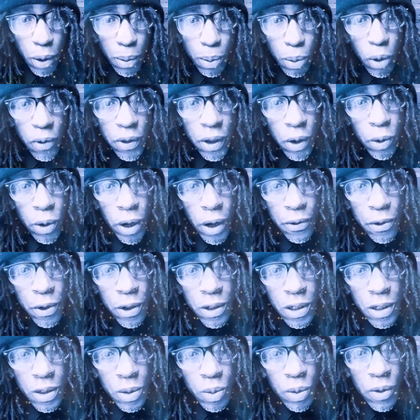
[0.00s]
For movie
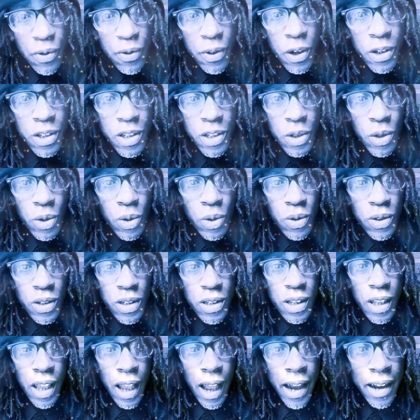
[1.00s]
reference, refer to
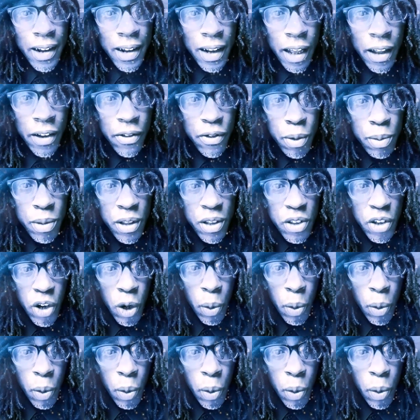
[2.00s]
Skynet from the